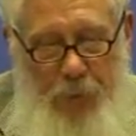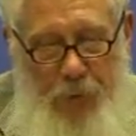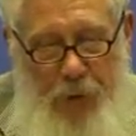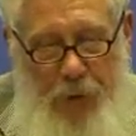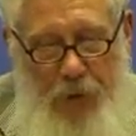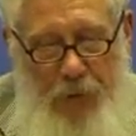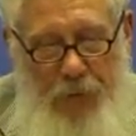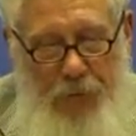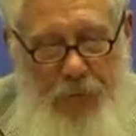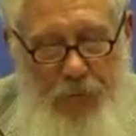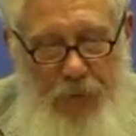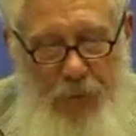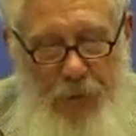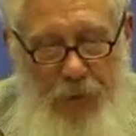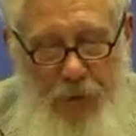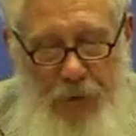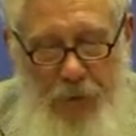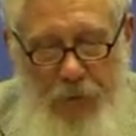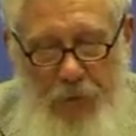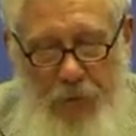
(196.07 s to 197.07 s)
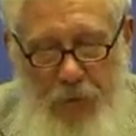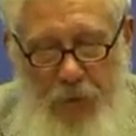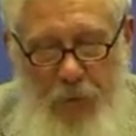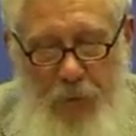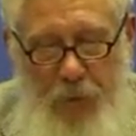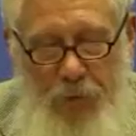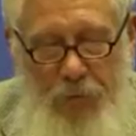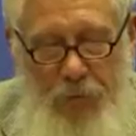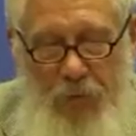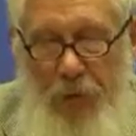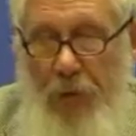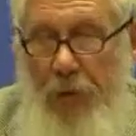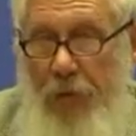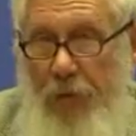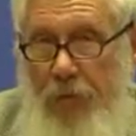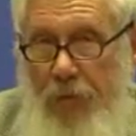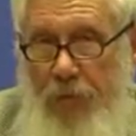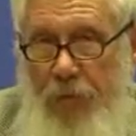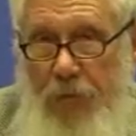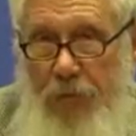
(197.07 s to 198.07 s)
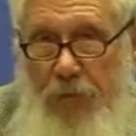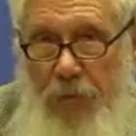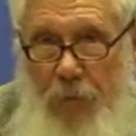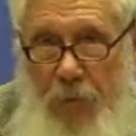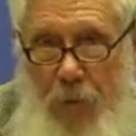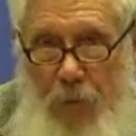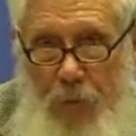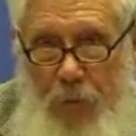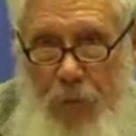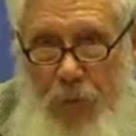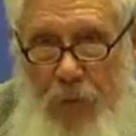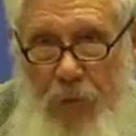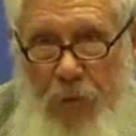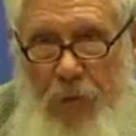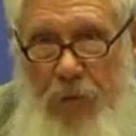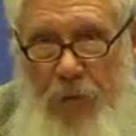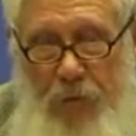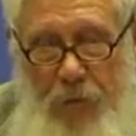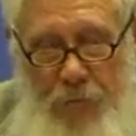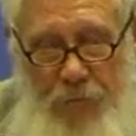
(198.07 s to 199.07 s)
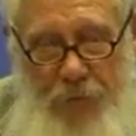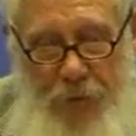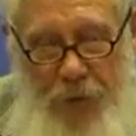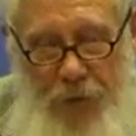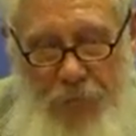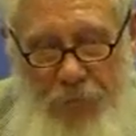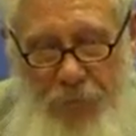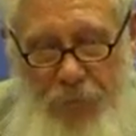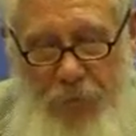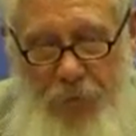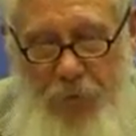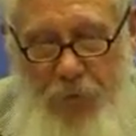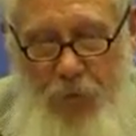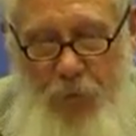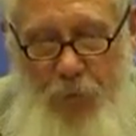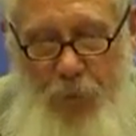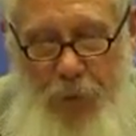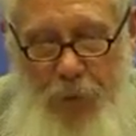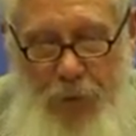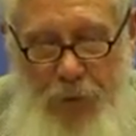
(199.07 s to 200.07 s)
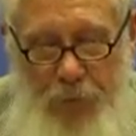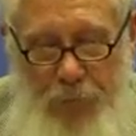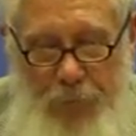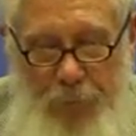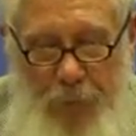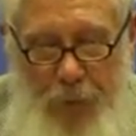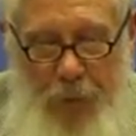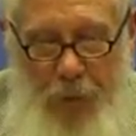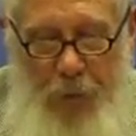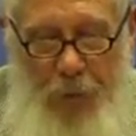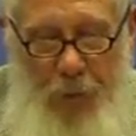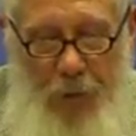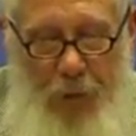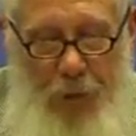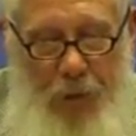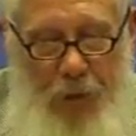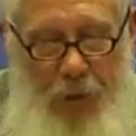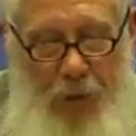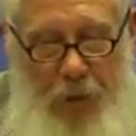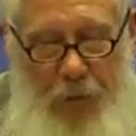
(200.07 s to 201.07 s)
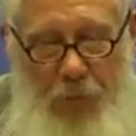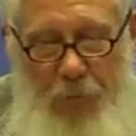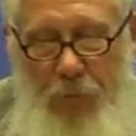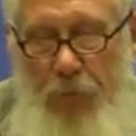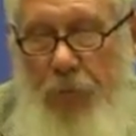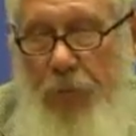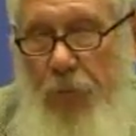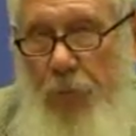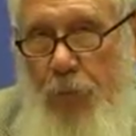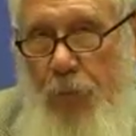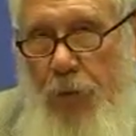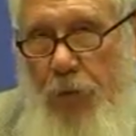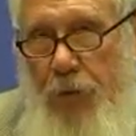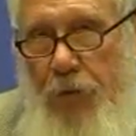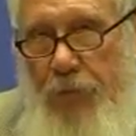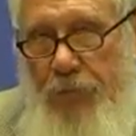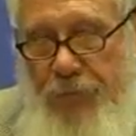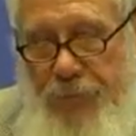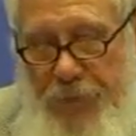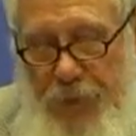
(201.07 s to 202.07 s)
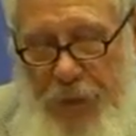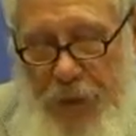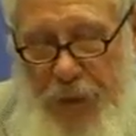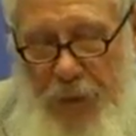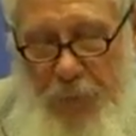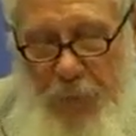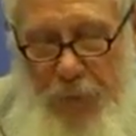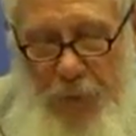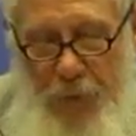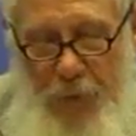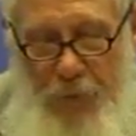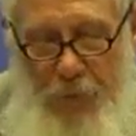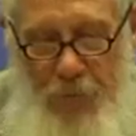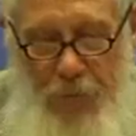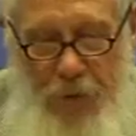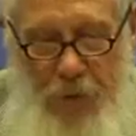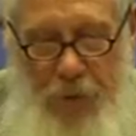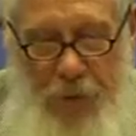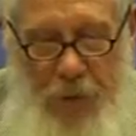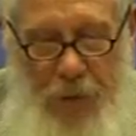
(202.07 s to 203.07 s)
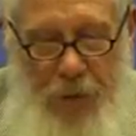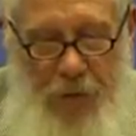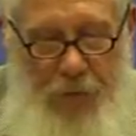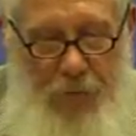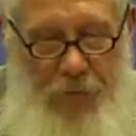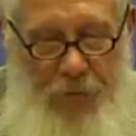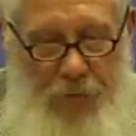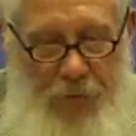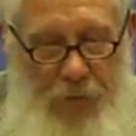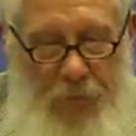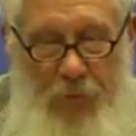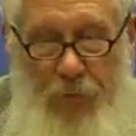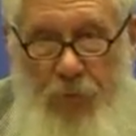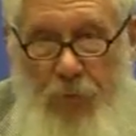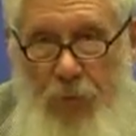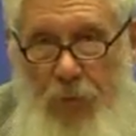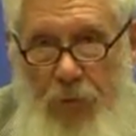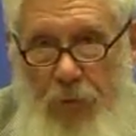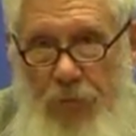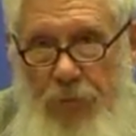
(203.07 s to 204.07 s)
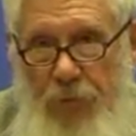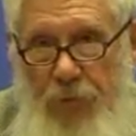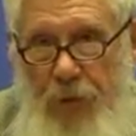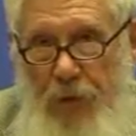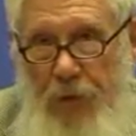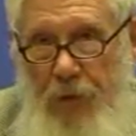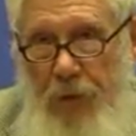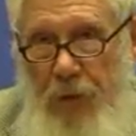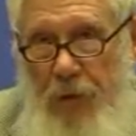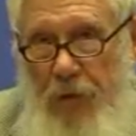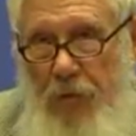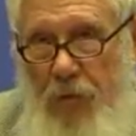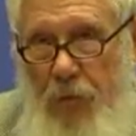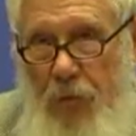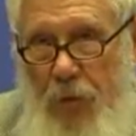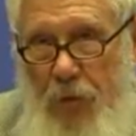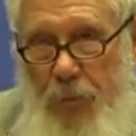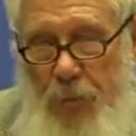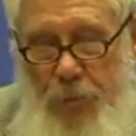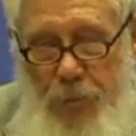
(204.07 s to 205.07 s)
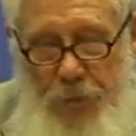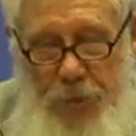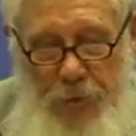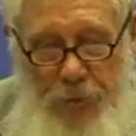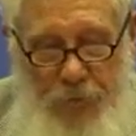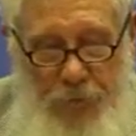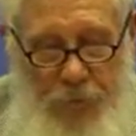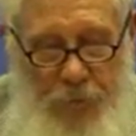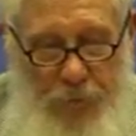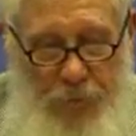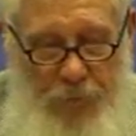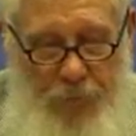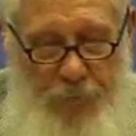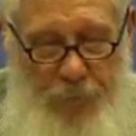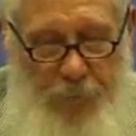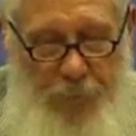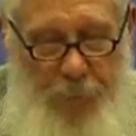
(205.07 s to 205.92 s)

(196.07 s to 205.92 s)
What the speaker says: Prize in Economic Sciences in memory of Alfred Nobel, and it was awarded for game theory analysis of conflict and cooperation.